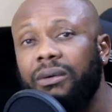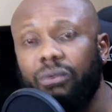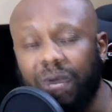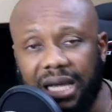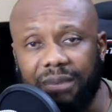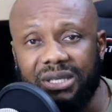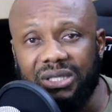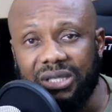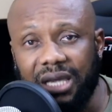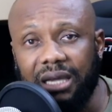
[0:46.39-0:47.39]
With that being
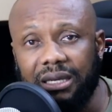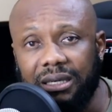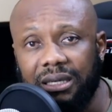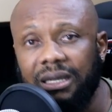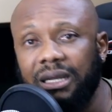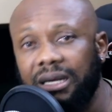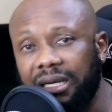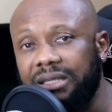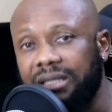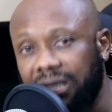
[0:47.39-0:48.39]
said,
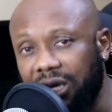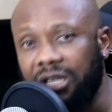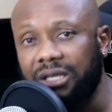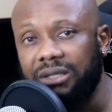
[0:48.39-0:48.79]
let's get it.